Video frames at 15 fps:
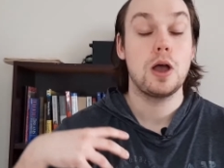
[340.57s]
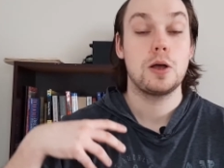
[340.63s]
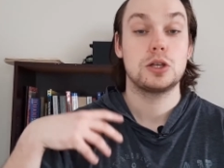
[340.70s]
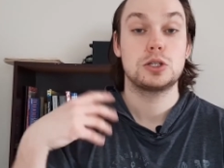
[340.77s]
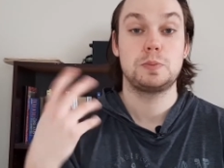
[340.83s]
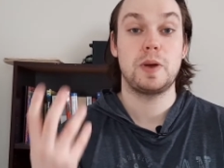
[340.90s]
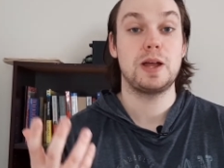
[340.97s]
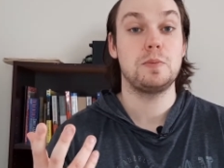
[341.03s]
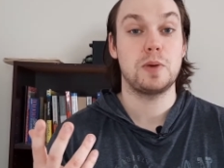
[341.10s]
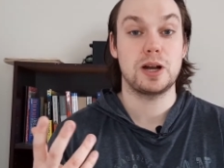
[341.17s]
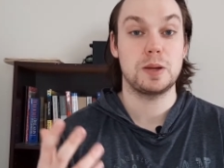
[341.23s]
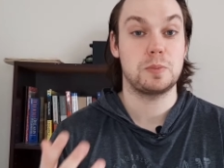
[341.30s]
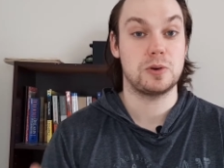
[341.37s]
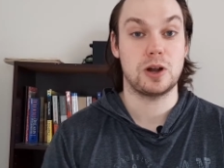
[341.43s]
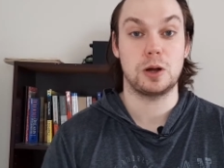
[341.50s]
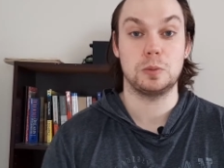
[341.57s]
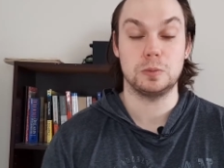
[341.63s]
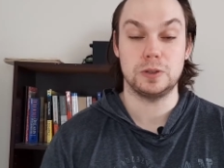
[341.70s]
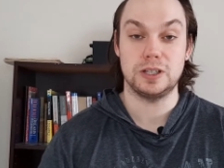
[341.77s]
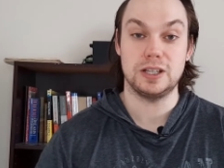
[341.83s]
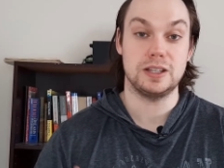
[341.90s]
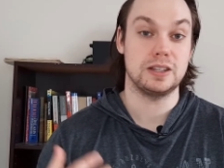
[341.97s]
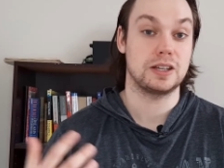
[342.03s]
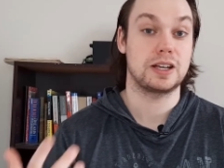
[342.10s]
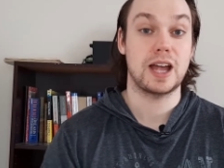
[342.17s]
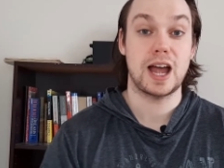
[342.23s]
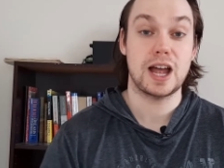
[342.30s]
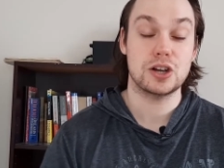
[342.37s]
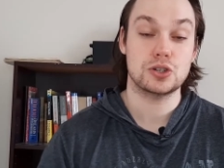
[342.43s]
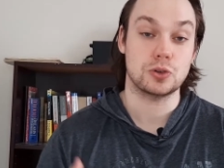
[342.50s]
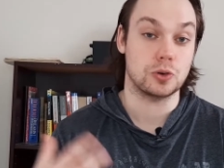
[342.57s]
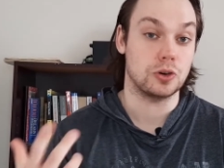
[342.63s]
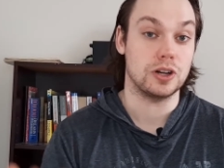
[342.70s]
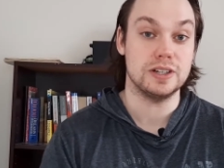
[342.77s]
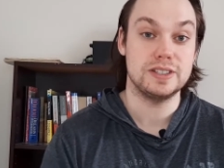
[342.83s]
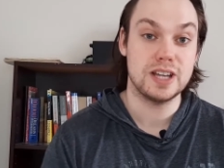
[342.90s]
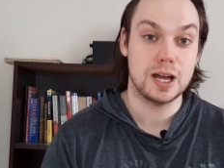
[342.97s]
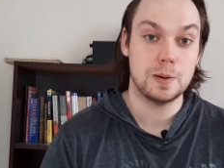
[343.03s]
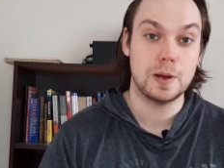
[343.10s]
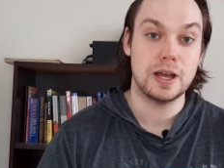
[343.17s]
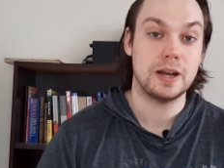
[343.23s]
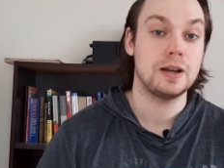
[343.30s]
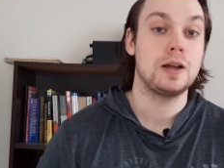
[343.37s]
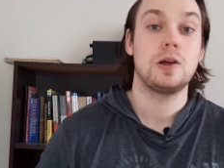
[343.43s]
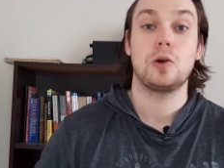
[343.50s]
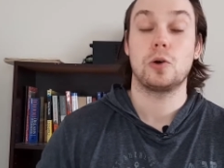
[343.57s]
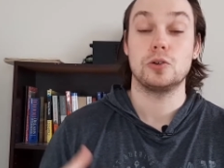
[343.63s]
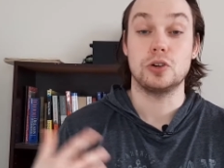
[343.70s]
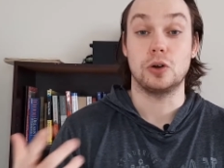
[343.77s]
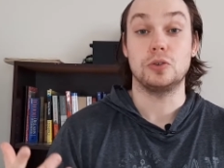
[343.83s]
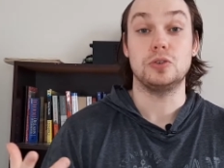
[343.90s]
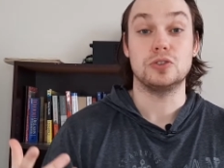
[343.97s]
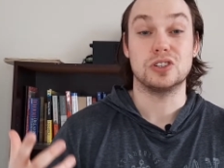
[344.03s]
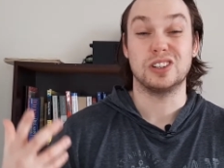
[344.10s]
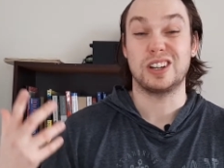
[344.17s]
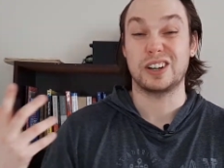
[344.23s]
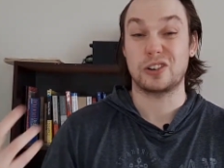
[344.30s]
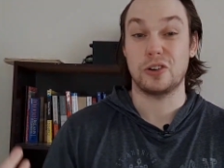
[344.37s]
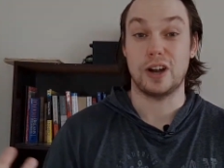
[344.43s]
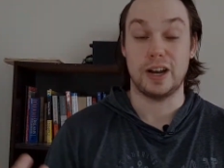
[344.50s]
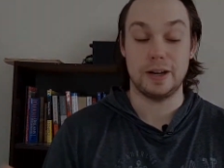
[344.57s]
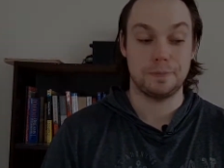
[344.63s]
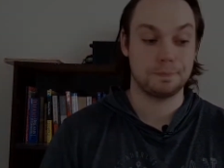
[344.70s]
spend money predominantly in cash or on debit or don't use a lot of credit.